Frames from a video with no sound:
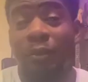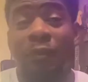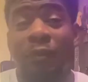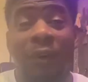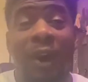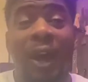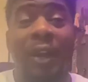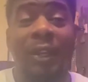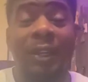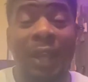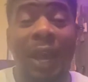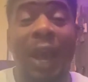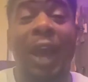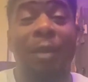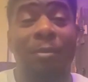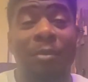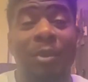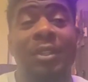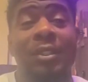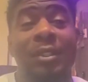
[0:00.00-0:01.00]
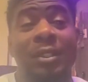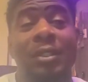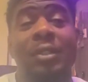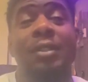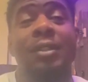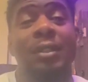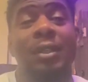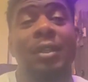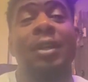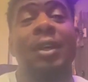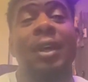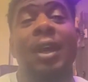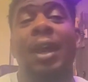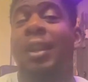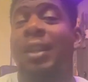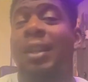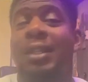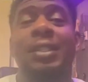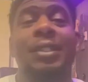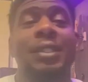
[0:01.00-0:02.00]
find the diamonds and
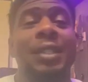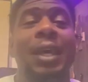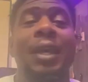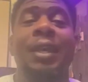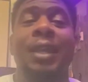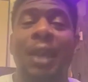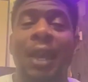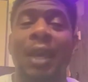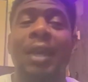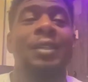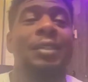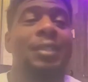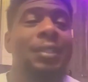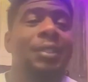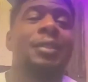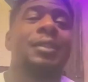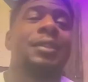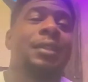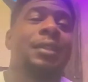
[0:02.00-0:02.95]
it's just like, yes.